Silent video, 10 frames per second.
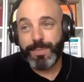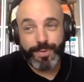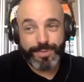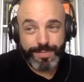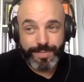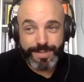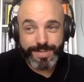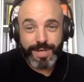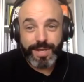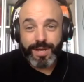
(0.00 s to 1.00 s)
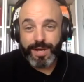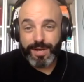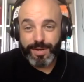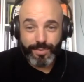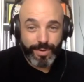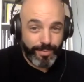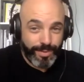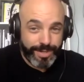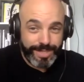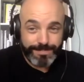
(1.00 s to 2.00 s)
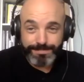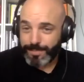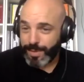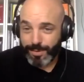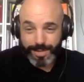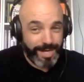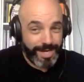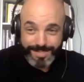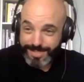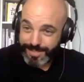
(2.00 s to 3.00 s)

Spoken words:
Most of us who are working are constantly